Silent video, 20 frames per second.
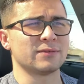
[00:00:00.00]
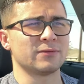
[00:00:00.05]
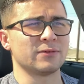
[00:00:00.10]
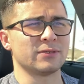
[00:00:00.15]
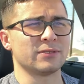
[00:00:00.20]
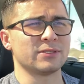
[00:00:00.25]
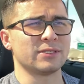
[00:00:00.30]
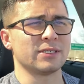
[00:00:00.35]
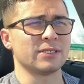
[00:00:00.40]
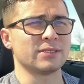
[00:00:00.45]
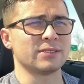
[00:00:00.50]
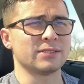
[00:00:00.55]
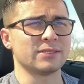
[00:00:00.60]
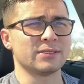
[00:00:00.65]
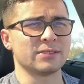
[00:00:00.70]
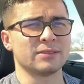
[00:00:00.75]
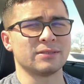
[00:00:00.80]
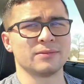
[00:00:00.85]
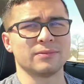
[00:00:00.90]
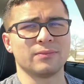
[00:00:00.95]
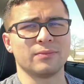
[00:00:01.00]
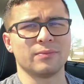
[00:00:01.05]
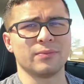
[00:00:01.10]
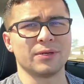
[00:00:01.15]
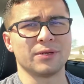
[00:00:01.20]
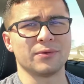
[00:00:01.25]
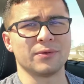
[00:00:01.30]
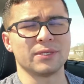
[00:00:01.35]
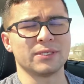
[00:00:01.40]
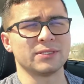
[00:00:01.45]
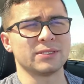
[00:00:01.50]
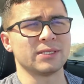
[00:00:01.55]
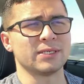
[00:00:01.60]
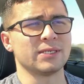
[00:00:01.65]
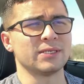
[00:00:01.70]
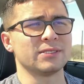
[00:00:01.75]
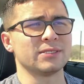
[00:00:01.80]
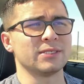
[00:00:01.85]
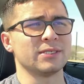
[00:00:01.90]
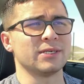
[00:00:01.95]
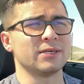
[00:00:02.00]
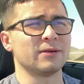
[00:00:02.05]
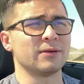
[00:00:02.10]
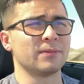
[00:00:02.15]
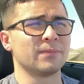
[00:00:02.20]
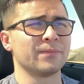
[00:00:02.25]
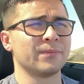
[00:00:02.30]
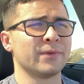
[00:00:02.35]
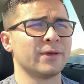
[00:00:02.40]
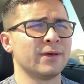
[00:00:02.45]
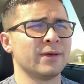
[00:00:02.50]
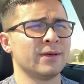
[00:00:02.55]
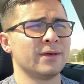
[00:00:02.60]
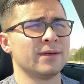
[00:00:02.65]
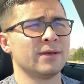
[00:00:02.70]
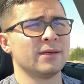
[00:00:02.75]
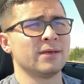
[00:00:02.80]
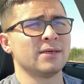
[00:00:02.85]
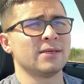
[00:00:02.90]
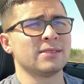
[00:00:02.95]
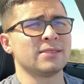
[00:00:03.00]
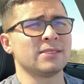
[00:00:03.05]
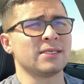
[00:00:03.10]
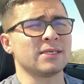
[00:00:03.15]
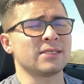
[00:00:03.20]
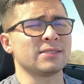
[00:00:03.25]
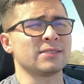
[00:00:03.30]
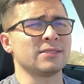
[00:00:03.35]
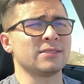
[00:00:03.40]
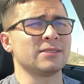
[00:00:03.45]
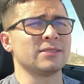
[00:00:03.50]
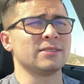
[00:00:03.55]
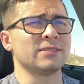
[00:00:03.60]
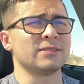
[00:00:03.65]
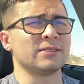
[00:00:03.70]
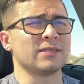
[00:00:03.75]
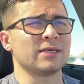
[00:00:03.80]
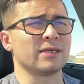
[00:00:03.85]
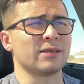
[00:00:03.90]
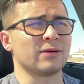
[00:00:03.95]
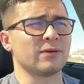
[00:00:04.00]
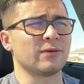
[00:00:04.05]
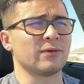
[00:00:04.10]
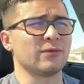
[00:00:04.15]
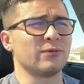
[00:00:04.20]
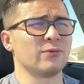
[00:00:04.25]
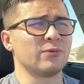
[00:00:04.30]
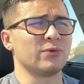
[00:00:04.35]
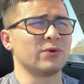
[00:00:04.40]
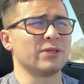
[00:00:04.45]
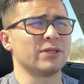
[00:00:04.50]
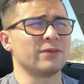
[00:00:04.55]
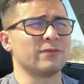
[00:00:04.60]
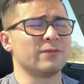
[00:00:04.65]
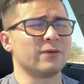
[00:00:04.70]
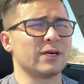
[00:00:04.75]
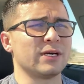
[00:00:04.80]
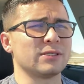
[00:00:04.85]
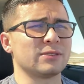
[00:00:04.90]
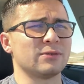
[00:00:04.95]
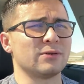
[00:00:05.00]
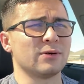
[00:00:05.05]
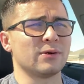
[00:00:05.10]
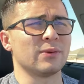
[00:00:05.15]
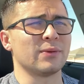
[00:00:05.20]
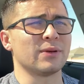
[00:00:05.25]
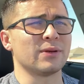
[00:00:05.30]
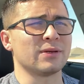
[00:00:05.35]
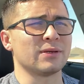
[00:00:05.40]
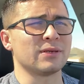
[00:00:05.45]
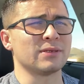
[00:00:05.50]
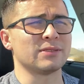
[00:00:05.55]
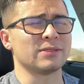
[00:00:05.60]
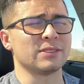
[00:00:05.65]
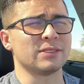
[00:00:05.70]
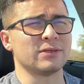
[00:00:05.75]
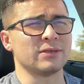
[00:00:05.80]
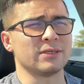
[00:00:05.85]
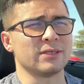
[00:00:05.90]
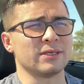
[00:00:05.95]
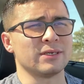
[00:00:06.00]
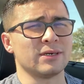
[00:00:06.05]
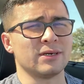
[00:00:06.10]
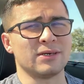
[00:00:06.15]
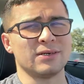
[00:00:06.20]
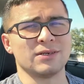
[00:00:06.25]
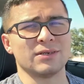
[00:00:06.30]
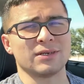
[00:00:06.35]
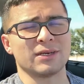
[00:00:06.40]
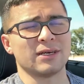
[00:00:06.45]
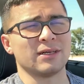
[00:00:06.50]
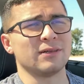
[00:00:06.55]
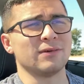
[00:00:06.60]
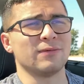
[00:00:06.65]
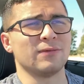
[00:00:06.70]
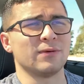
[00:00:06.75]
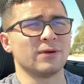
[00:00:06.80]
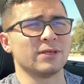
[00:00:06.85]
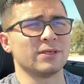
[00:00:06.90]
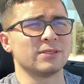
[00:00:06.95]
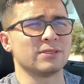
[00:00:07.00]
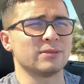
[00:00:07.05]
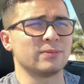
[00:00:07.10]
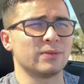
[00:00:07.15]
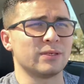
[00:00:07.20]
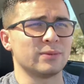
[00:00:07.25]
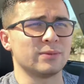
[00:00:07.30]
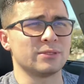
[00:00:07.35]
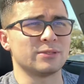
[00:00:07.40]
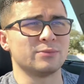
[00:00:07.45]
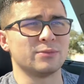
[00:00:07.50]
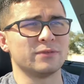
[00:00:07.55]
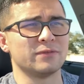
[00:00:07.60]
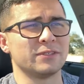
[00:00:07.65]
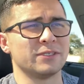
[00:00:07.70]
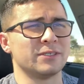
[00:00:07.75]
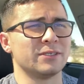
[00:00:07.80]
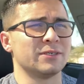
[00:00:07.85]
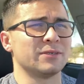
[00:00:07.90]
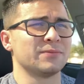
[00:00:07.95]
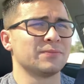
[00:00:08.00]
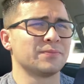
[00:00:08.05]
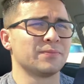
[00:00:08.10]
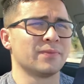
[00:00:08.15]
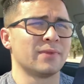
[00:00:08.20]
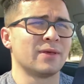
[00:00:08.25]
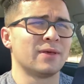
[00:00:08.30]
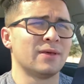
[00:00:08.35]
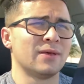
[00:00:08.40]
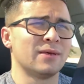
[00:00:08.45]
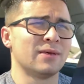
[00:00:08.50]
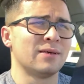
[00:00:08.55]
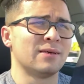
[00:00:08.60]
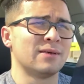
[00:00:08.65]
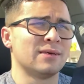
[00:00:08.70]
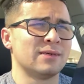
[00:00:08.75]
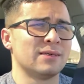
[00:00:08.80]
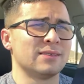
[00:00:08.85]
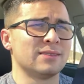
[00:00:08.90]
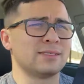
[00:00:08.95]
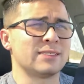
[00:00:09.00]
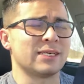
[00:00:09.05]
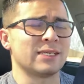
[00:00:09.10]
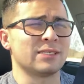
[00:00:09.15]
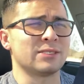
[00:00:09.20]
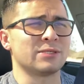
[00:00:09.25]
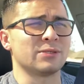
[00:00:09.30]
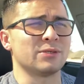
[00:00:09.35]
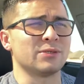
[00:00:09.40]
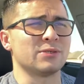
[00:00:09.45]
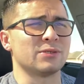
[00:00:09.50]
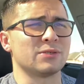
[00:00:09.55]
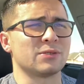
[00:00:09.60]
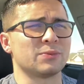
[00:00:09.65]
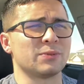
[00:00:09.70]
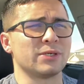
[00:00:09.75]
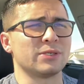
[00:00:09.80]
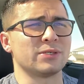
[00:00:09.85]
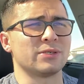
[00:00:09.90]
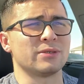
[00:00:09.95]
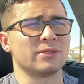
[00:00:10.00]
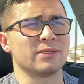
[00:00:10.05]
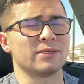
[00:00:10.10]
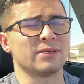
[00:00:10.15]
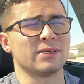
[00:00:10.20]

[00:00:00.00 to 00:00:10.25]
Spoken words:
for Texas and be a real estate agent here. Texas is like really fast growing, considering that all Californians are pretty much moving here. San Antonio especially